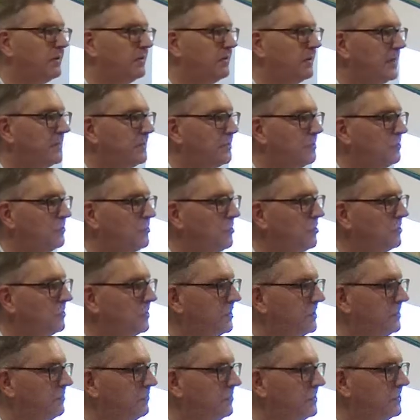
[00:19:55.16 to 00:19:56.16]
that a
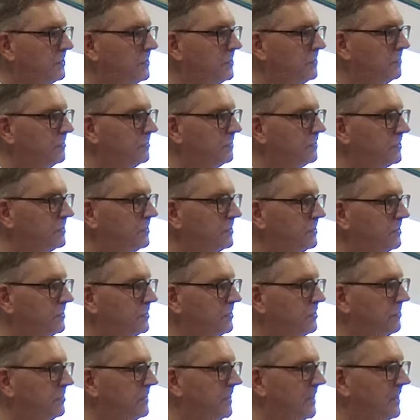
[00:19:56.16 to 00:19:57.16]
donkey was used
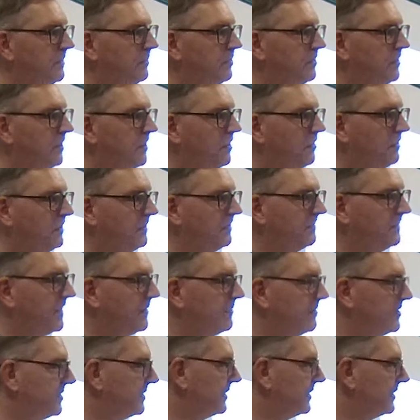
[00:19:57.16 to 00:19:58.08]
to enable the Holy Family